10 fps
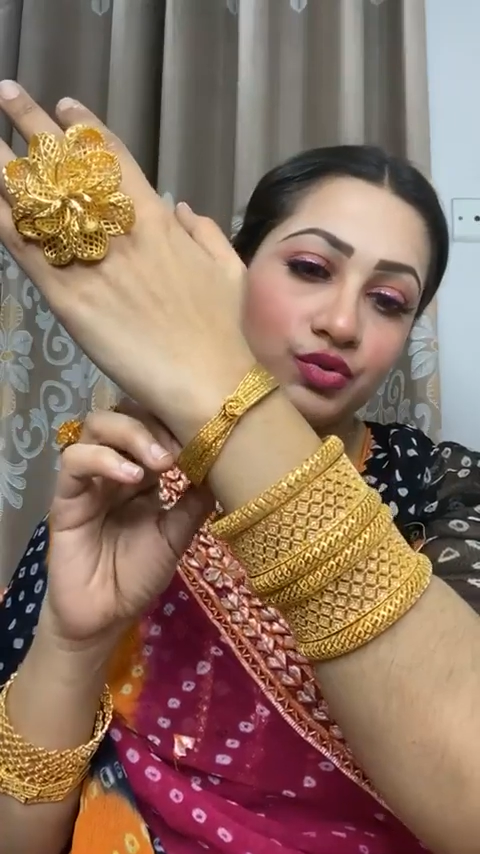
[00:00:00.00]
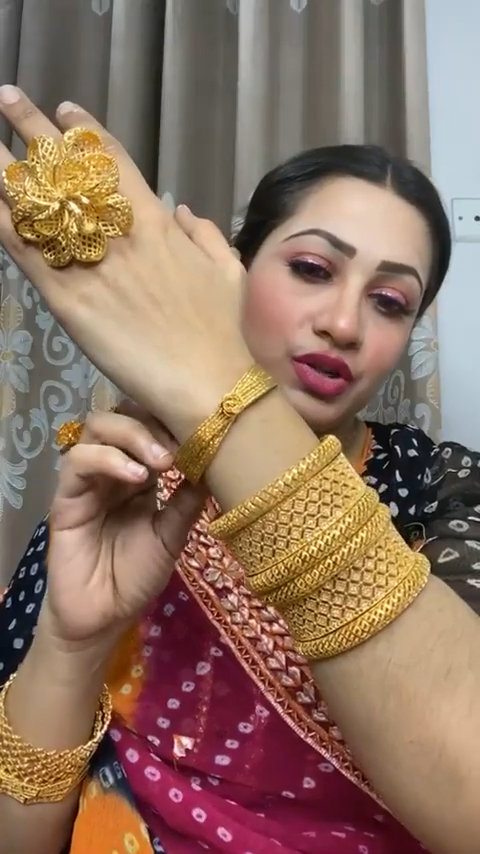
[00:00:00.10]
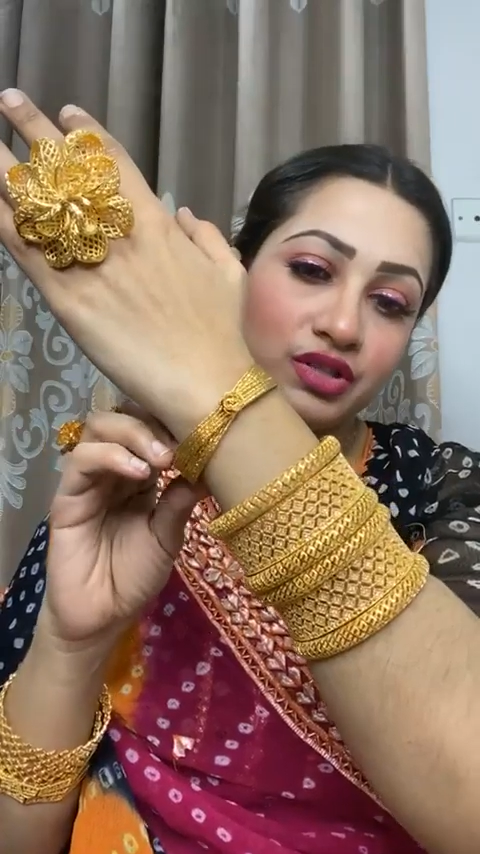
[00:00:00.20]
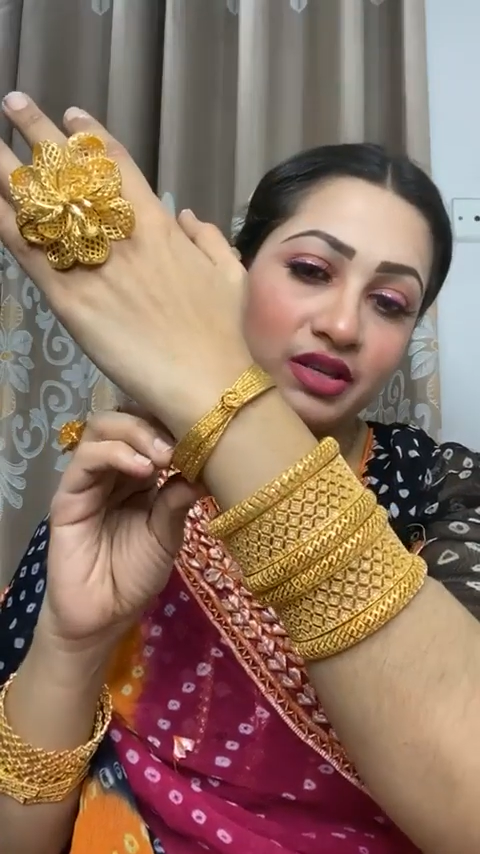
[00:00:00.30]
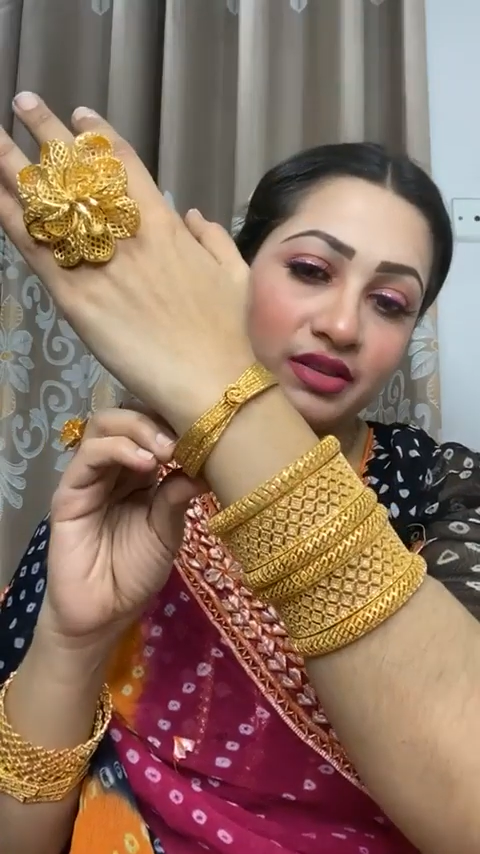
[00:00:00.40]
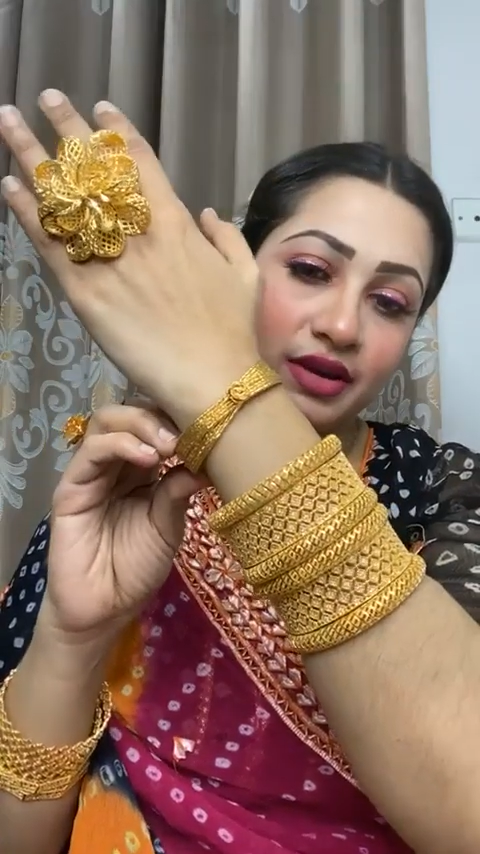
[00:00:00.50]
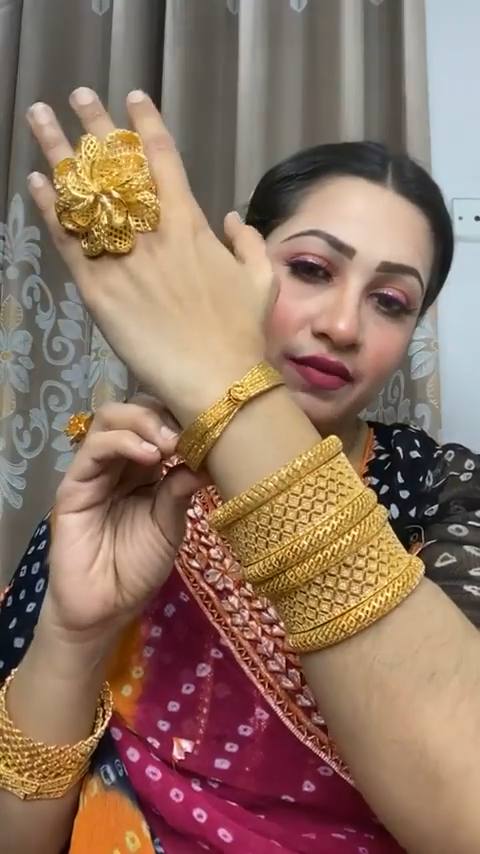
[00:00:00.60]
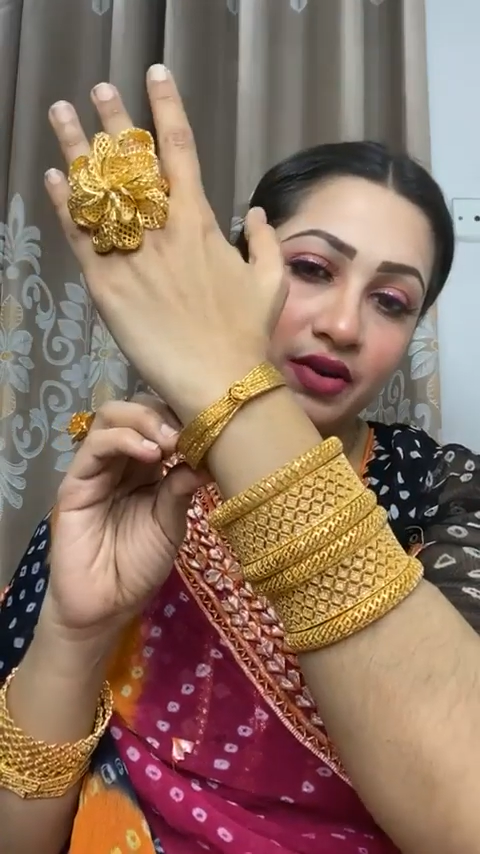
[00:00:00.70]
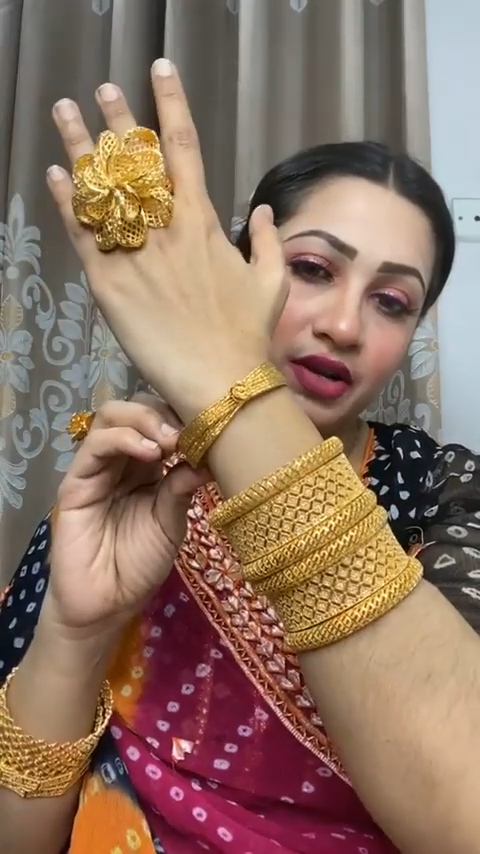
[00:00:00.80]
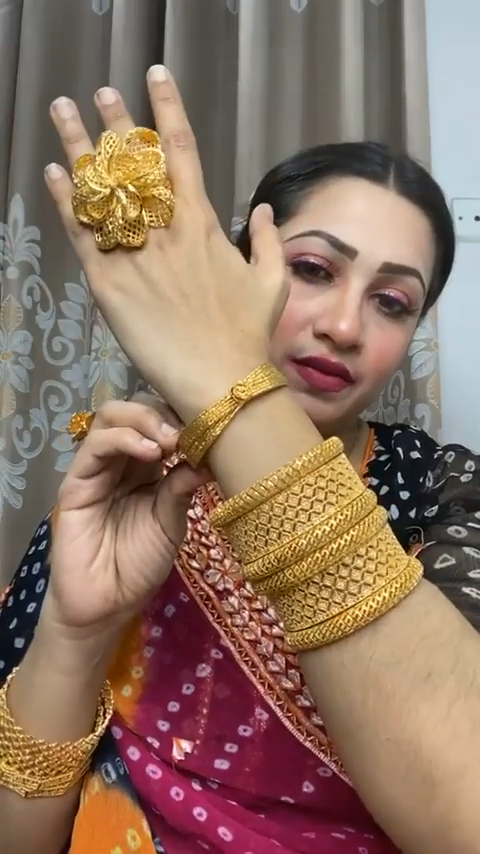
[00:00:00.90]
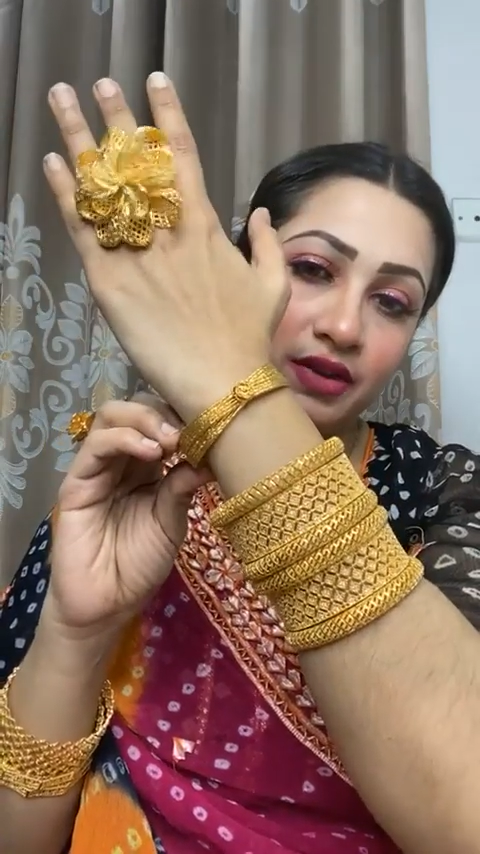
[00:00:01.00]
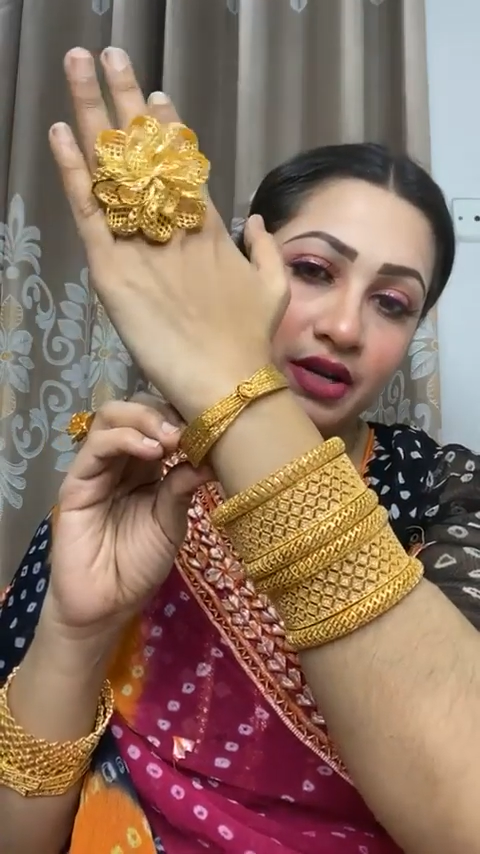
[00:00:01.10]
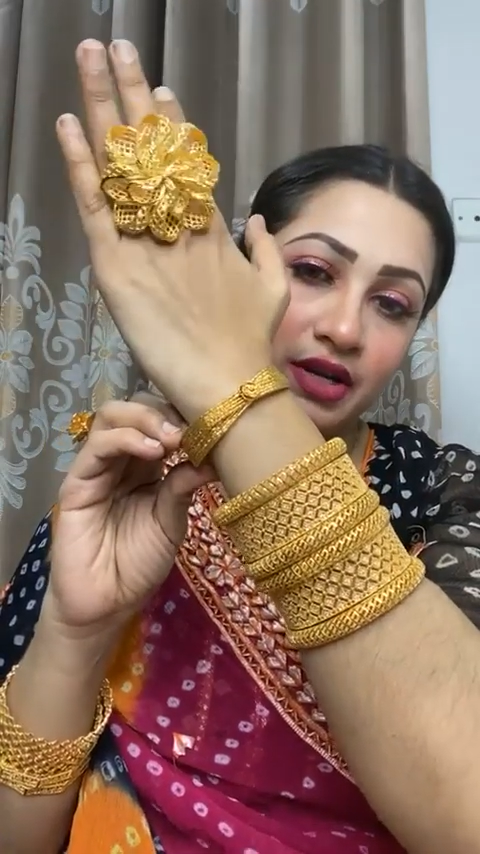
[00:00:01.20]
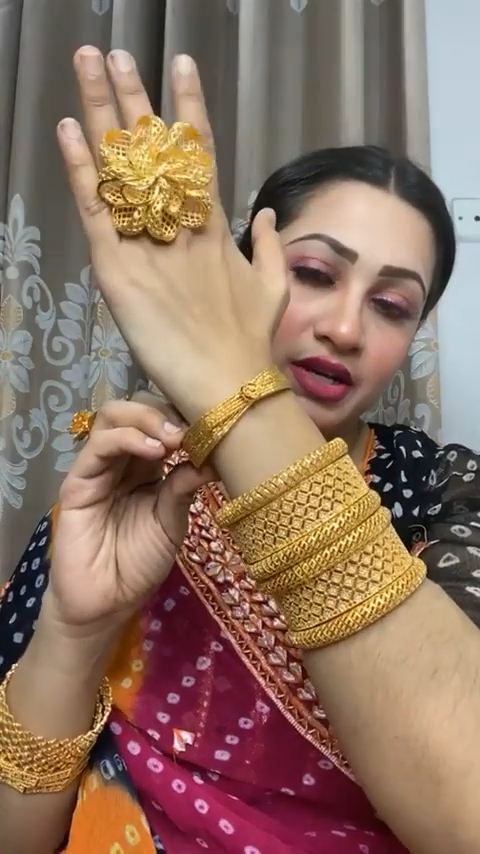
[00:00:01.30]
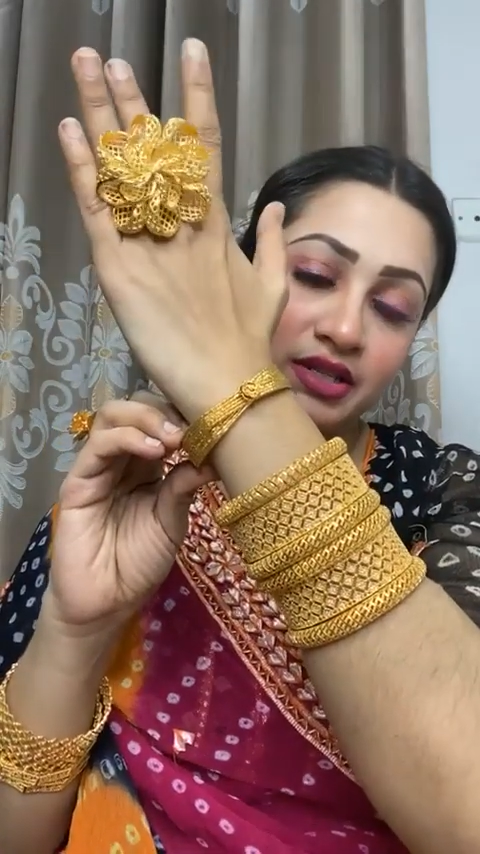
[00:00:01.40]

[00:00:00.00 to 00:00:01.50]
28 size available?